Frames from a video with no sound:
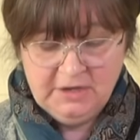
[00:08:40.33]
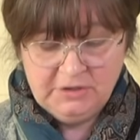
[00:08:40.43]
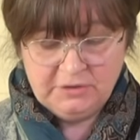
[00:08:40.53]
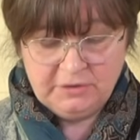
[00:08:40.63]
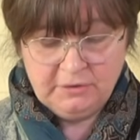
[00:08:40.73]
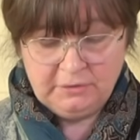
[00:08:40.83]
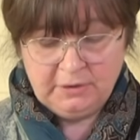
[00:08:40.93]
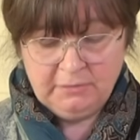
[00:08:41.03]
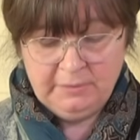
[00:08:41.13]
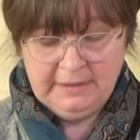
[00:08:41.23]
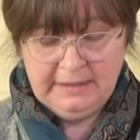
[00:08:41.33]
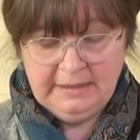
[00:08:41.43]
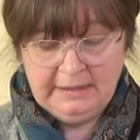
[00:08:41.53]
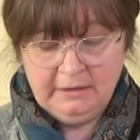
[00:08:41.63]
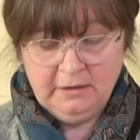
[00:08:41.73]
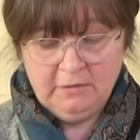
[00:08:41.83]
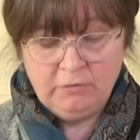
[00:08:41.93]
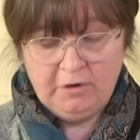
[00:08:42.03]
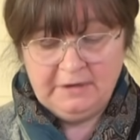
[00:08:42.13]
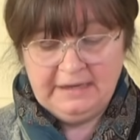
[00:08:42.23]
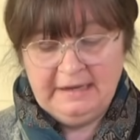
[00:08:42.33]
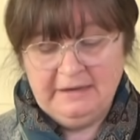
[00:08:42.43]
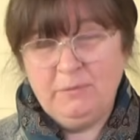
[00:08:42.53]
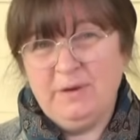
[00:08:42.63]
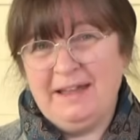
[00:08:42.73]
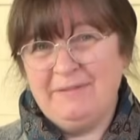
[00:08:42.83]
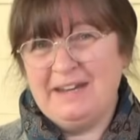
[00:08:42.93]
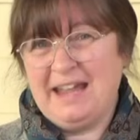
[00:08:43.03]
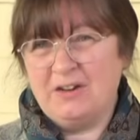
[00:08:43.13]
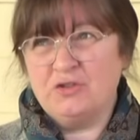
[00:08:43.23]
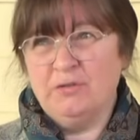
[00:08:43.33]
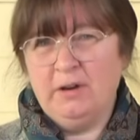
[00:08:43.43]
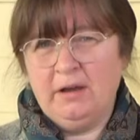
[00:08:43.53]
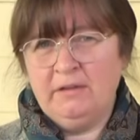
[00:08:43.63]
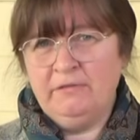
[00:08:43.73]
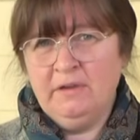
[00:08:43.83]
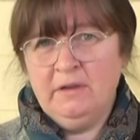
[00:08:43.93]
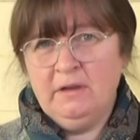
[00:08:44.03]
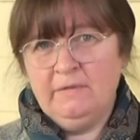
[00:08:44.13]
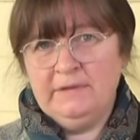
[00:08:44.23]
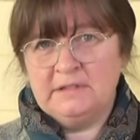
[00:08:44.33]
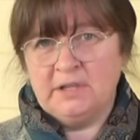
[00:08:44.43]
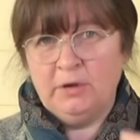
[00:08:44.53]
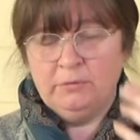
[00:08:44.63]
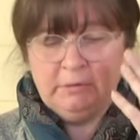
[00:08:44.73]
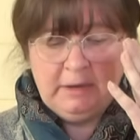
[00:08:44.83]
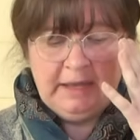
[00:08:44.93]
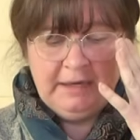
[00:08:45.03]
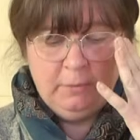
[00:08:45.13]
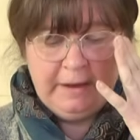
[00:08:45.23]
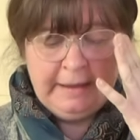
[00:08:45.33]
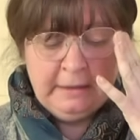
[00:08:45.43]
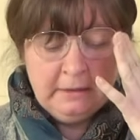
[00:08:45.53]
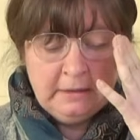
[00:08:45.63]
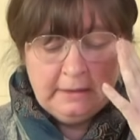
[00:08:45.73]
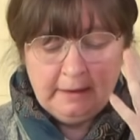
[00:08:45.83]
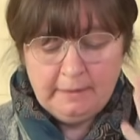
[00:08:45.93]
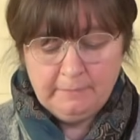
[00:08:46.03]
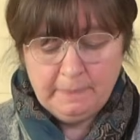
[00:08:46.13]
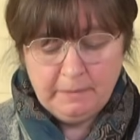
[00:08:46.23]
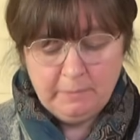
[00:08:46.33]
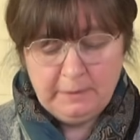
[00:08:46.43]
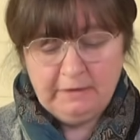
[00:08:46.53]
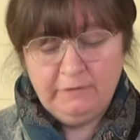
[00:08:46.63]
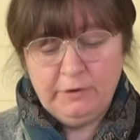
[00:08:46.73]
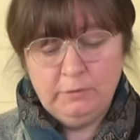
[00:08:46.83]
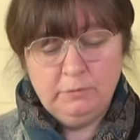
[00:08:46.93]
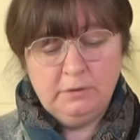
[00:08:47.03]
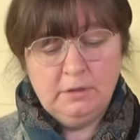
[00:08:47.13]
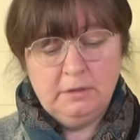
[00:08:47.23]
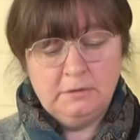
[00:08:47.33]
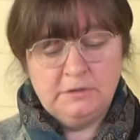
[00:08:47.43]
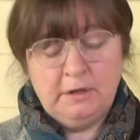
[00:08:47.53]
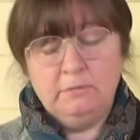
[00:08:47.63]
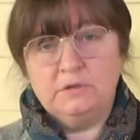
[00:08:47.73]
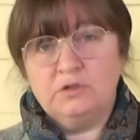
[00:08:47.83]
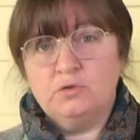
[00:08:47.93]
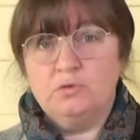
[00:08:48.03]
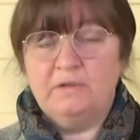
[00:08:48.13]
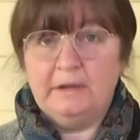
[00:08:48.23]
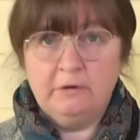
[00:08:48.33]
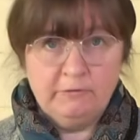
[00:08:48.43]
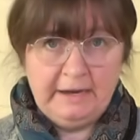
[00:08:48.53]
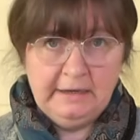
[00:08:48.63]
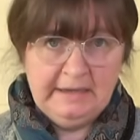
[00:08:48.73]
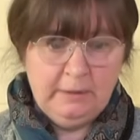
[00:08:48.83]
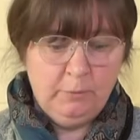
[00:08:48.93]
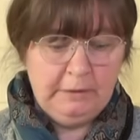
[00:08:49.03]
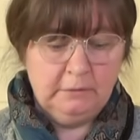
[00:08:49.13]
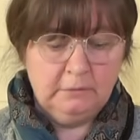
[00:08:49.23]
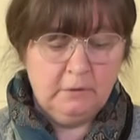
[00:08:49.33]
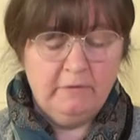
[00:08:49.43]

just gone completely rotten here. And it will have a natural life of its own anyway. But if you don't store it correctly, it will